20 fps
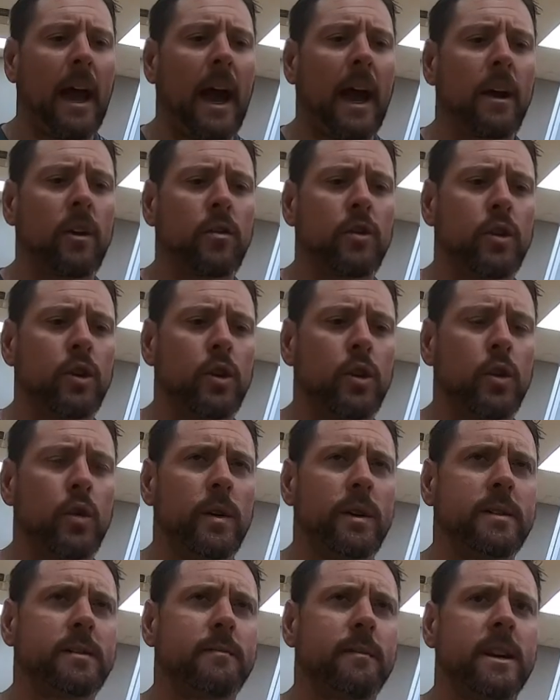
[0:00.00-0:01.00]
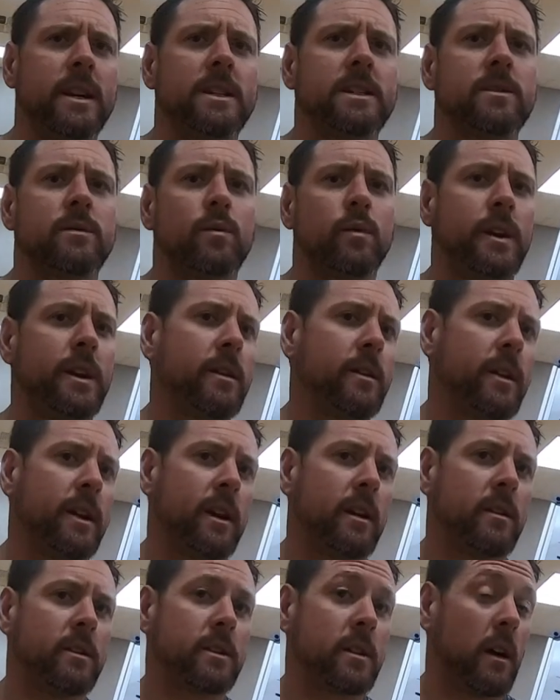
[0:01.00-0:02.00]
I don't do as much rear
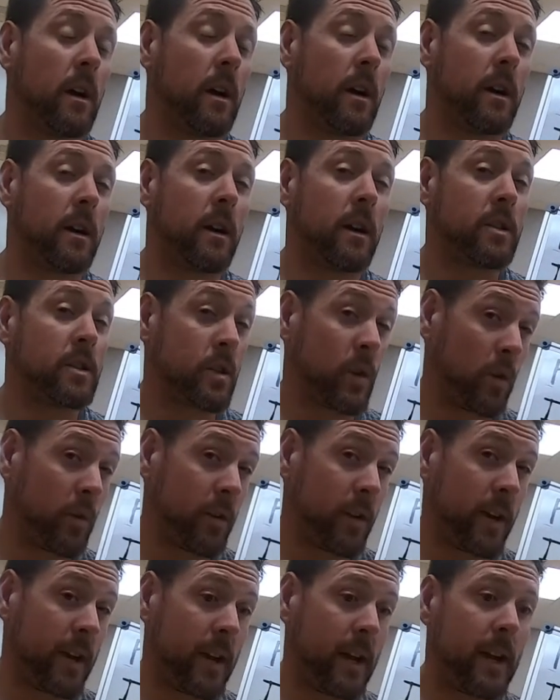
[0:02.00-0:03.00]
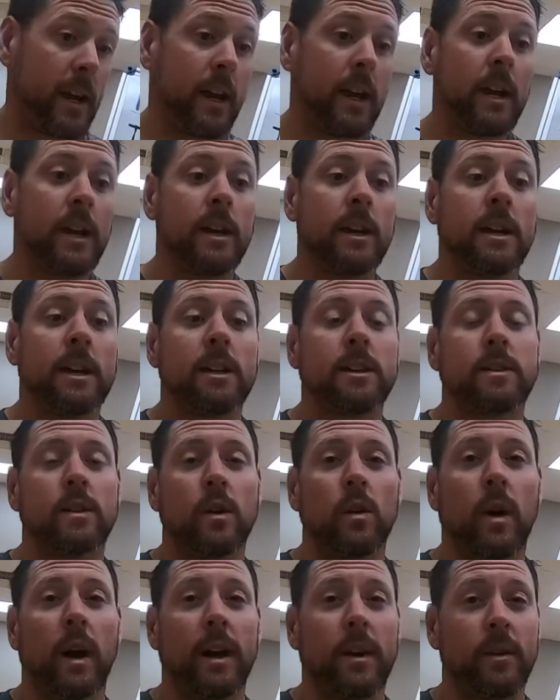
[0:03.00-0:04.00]
delts on shoulder day,
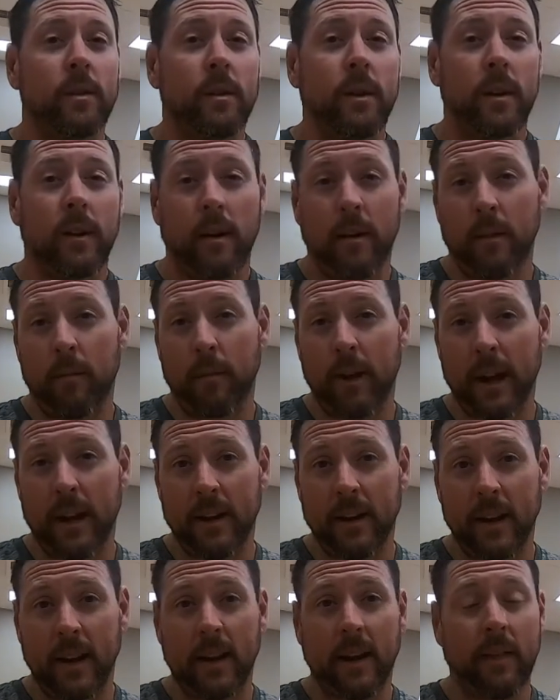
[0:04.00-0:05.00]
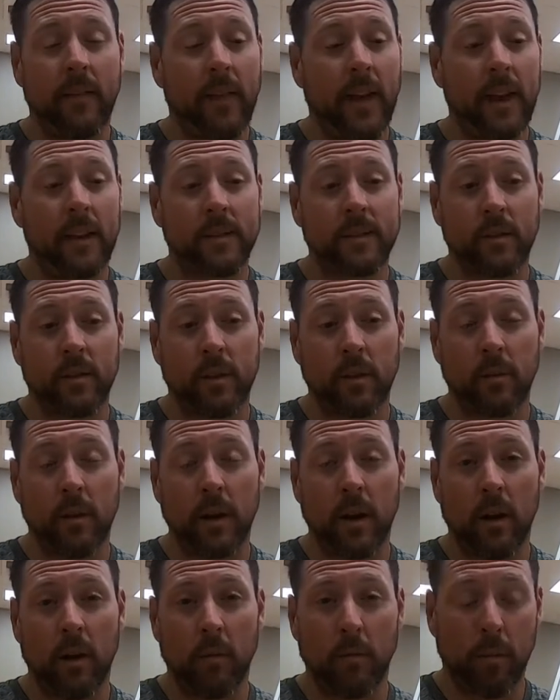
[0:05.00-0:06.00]
so I do it on back day, and that is going to
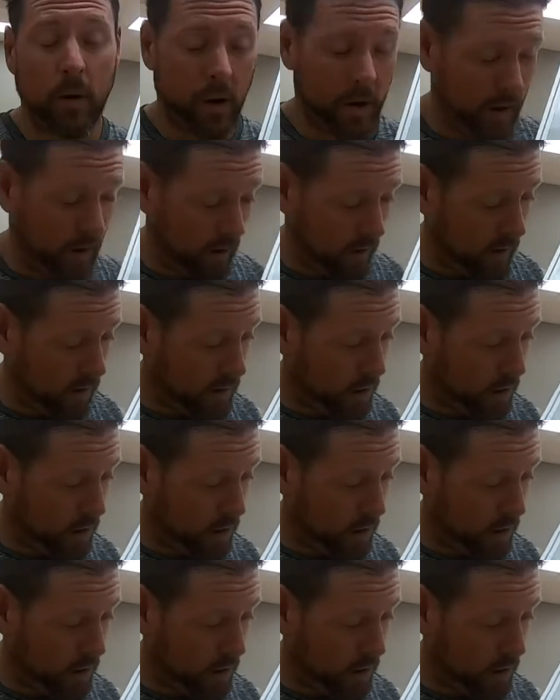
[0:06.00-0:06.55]
be our burnout.